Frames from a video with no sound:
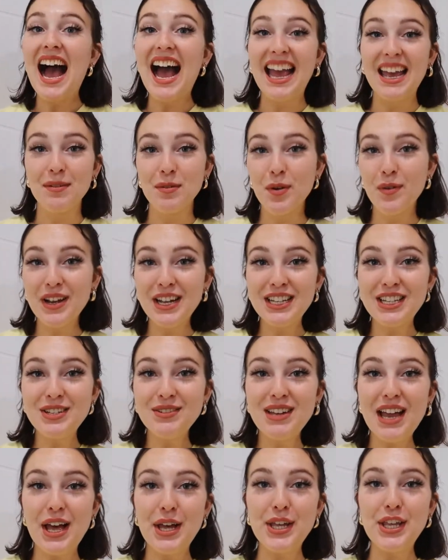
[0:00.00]
I'm going
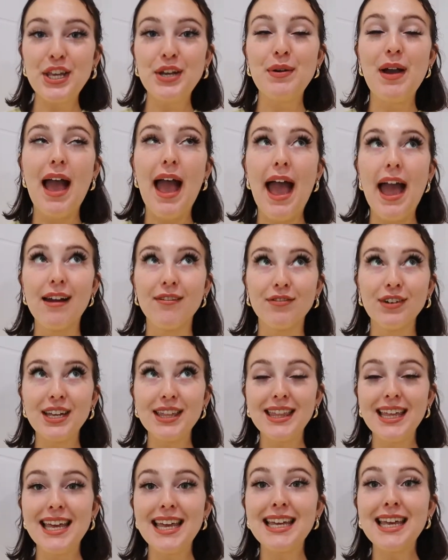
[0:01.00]
to tell you
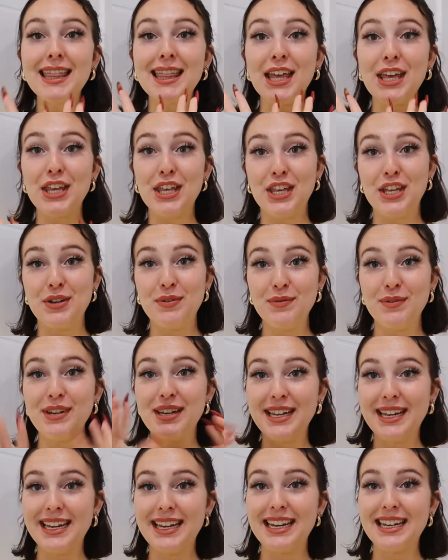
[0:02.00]
everything that you
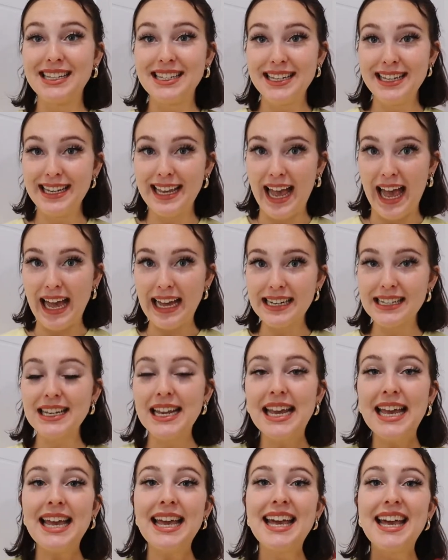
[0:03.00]
need to get